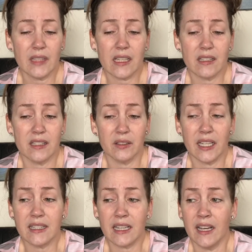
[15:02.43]
So
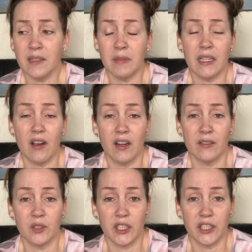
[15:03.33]
that's kind of my
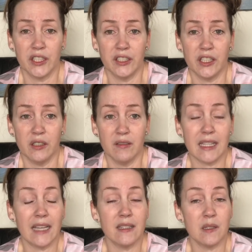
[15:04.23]
carnivore good news.
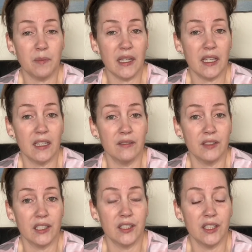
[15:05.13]
And speaking of
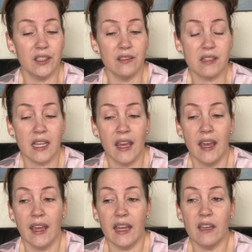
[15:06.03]
good news,
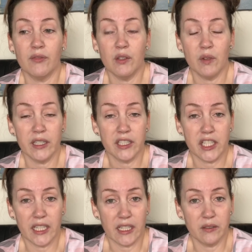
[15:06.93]
if you want to
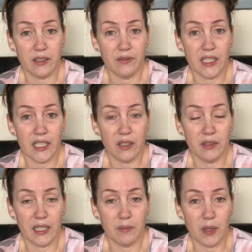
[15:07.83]
check out the video
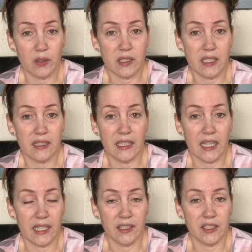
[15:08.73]
that I posted the
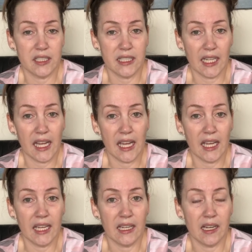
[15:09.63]
other
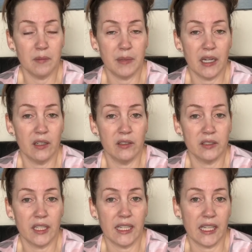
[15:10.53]
day
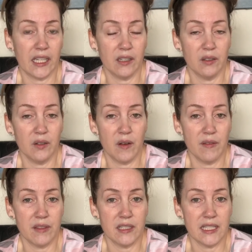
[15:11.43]
about Hero
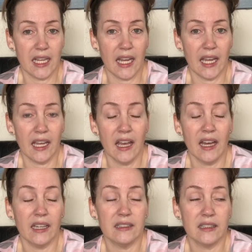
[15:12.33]
of the Day,
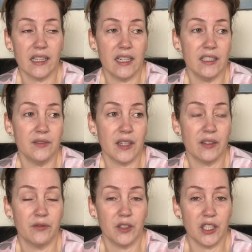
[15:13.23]
I'd love
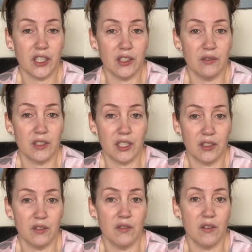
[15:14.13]
for you to
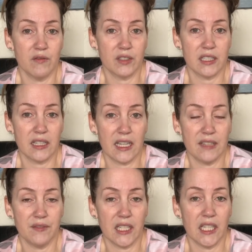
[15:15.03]
go over to
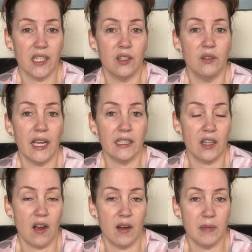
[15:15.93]
that video and
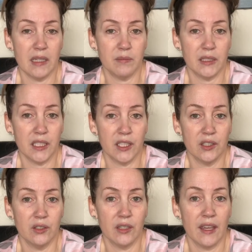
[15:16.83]
comment
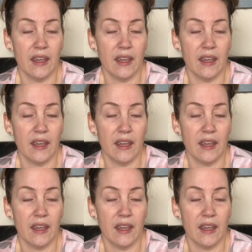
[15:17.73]
below